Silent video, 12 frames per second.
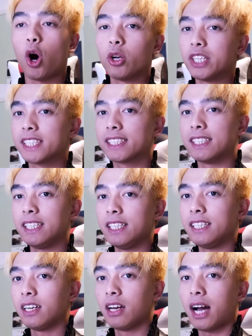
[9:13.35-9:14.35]

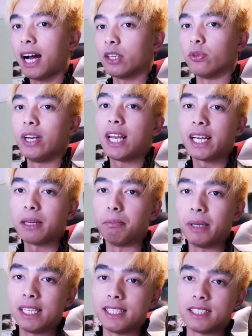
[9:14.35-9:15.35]
honesty and
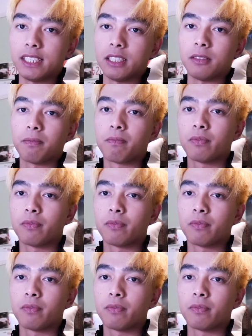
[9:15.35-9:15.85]
reliability